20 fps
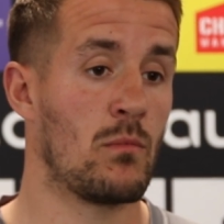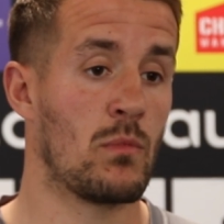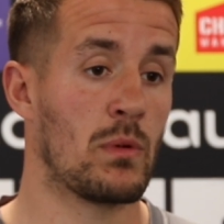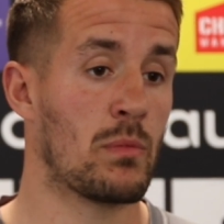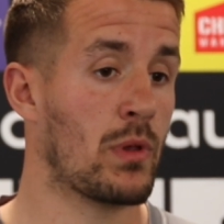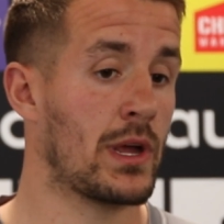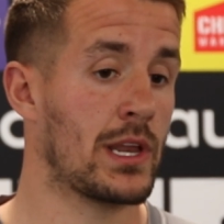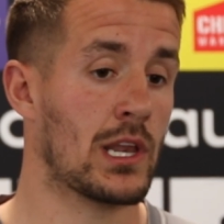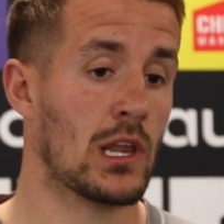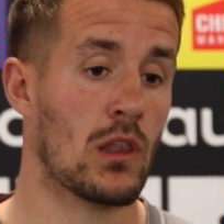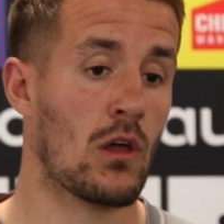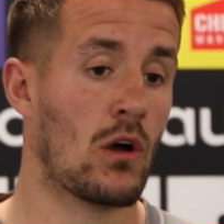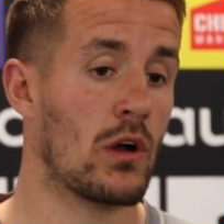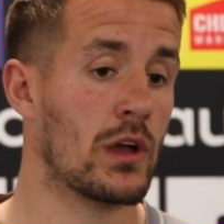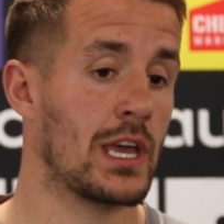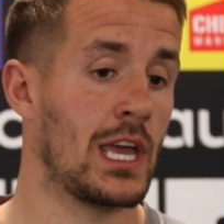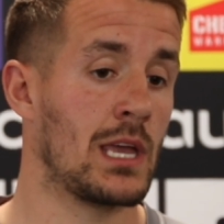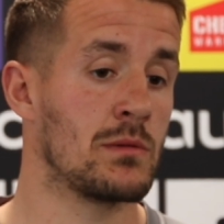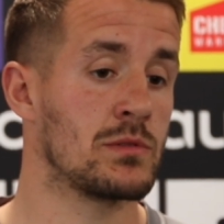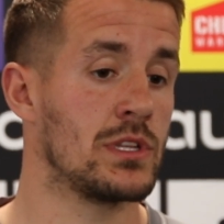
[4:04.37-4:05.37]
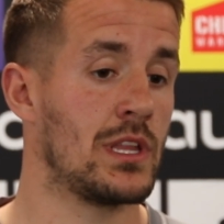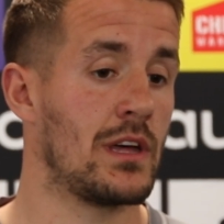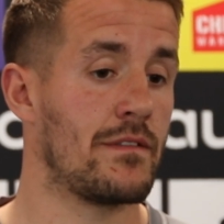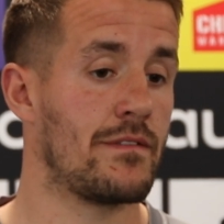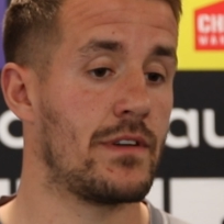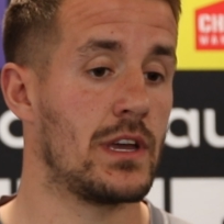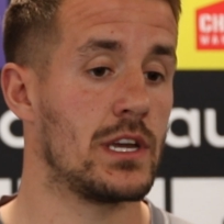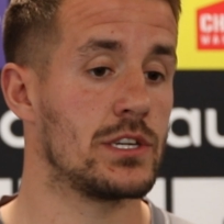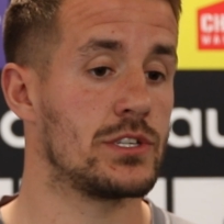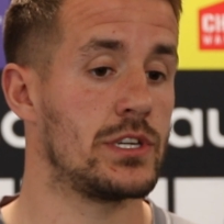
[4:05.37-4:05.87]
We played a lot of games in that
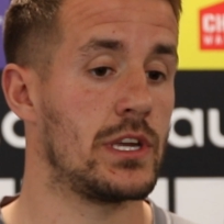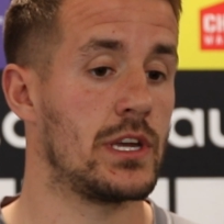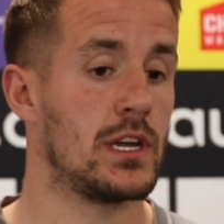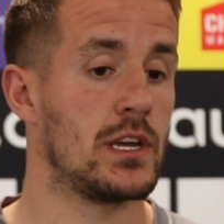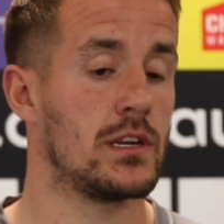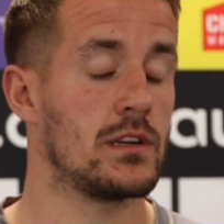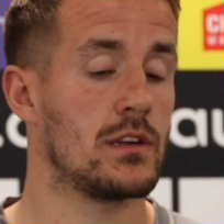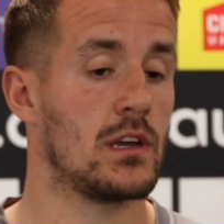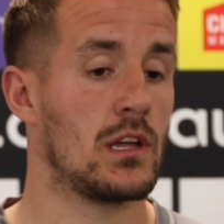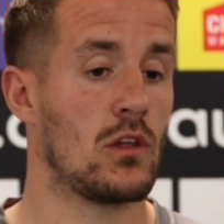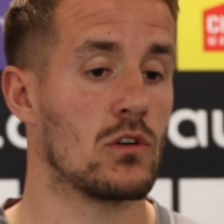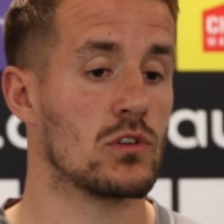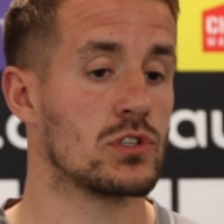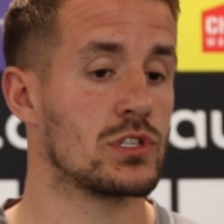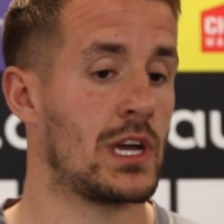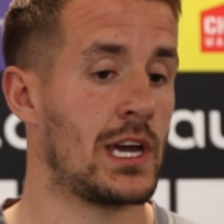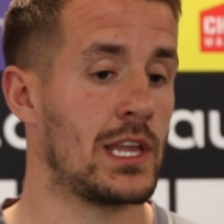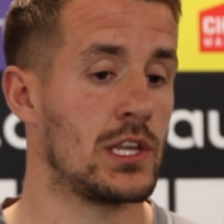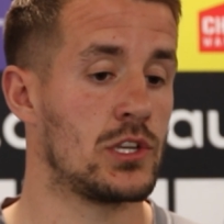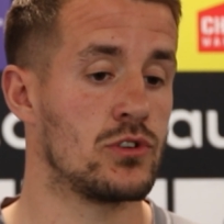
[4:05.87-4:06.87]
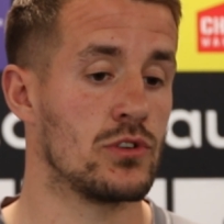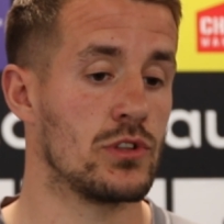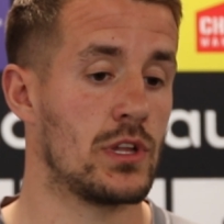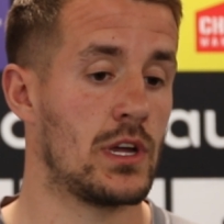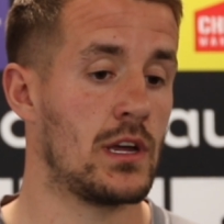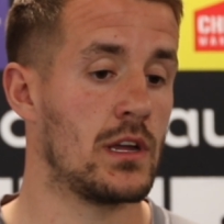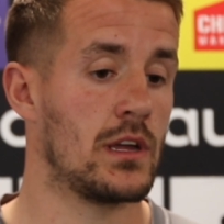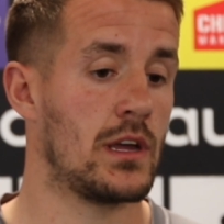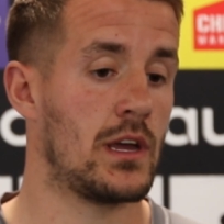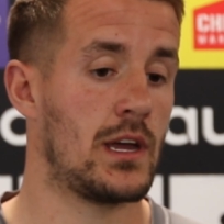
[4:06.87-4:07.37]
first year alongside each
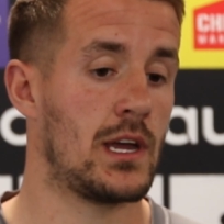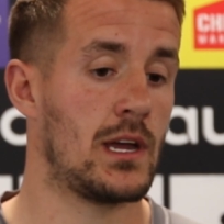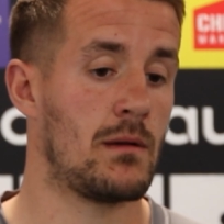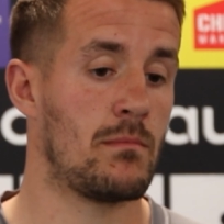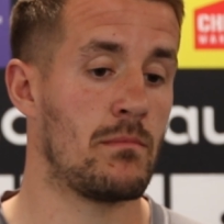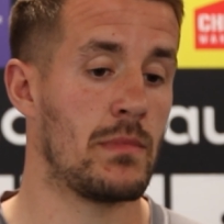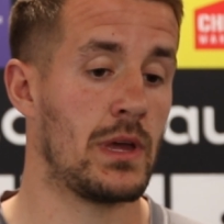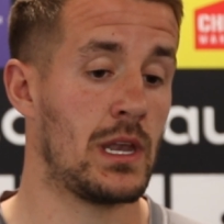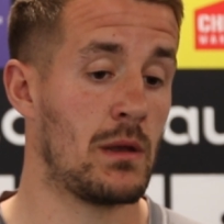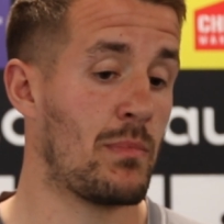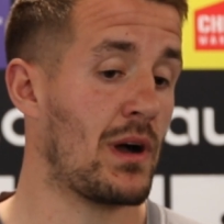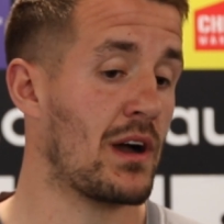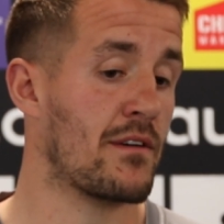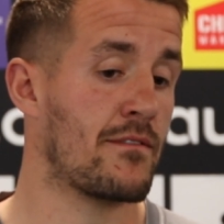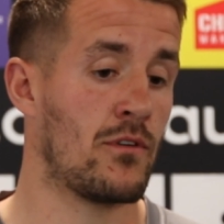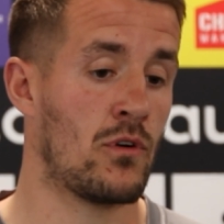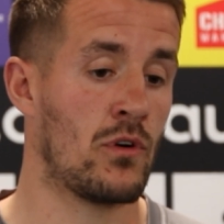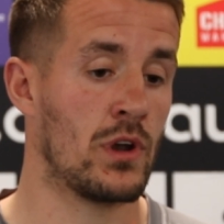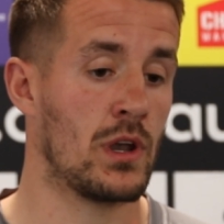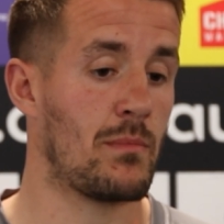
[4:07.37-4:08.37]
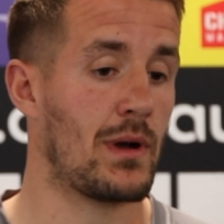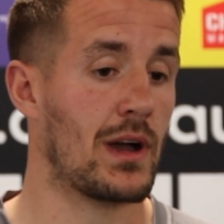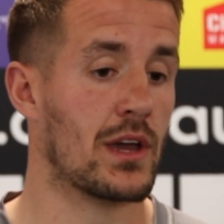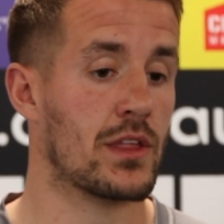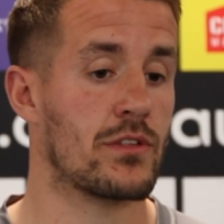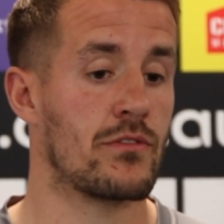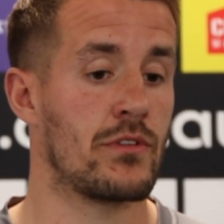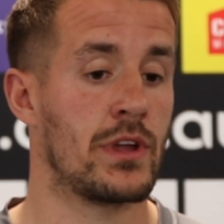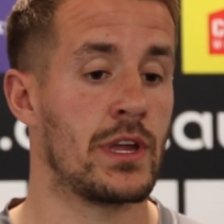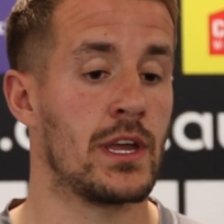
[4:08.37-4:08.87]
other, in a back four and a back
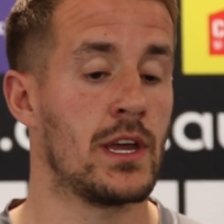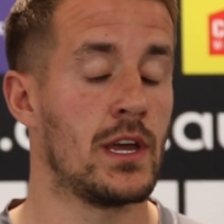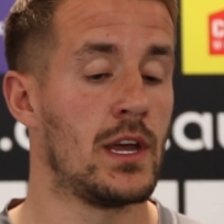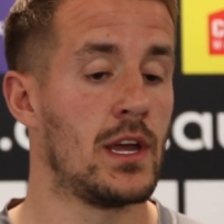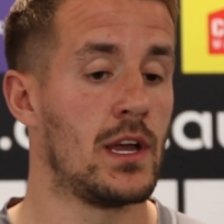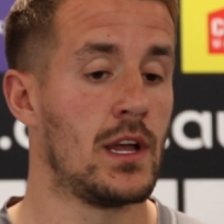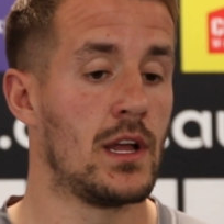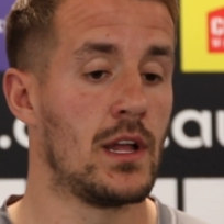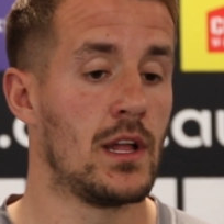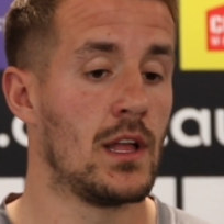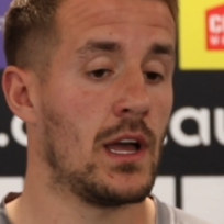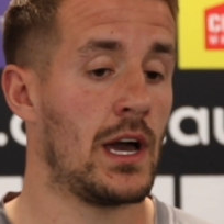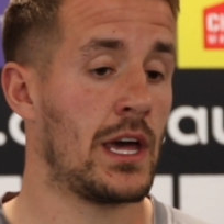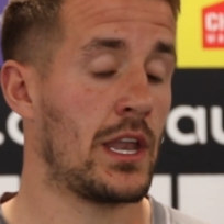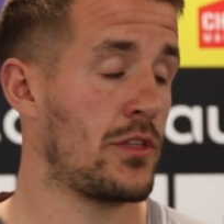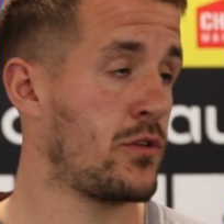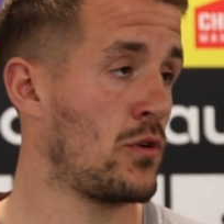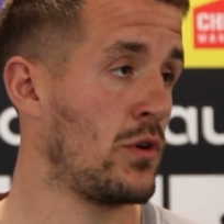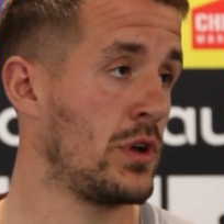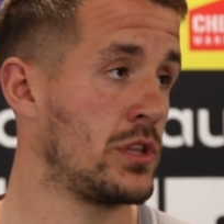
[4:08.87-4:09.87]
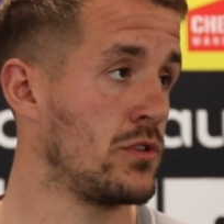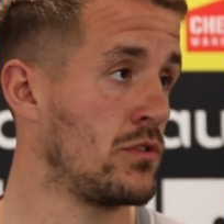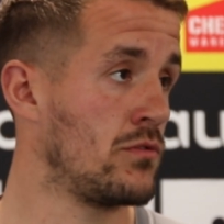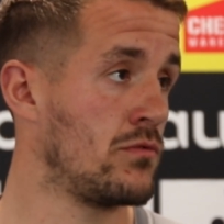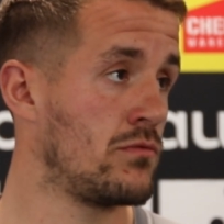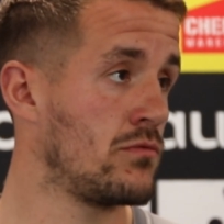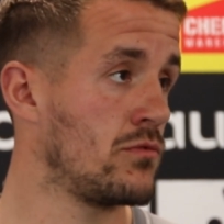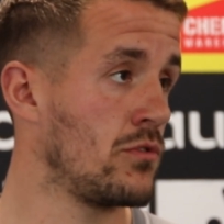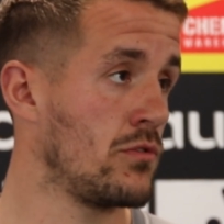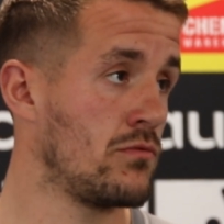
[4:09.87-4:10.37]
three, and I thought he'd
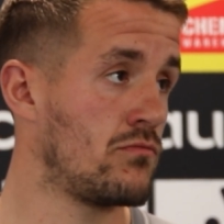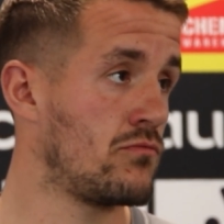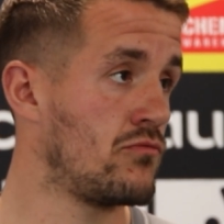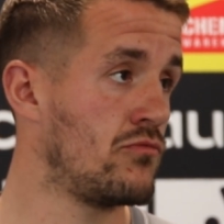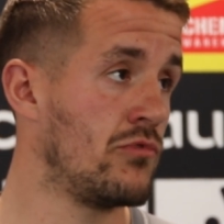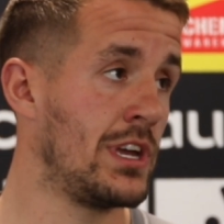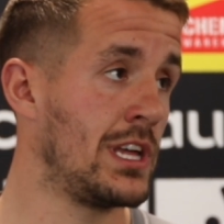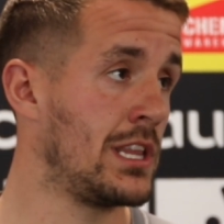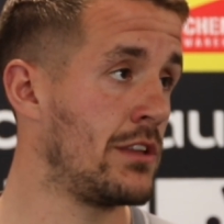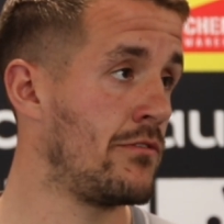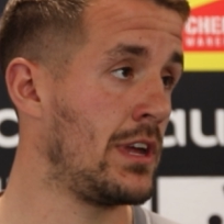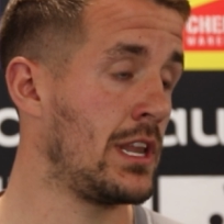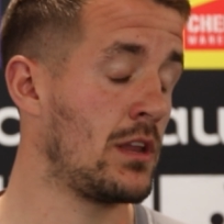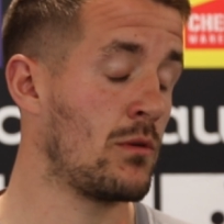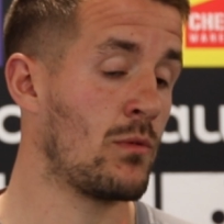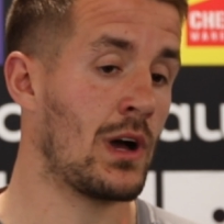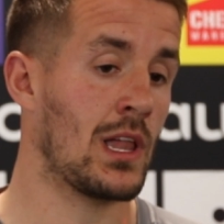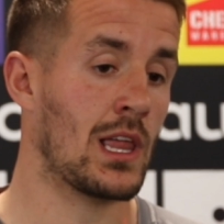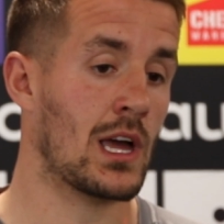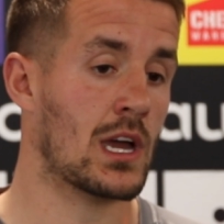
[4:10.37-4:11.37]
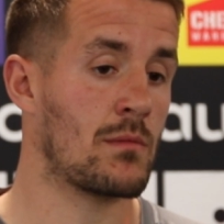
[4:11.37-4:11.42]
done really, really well.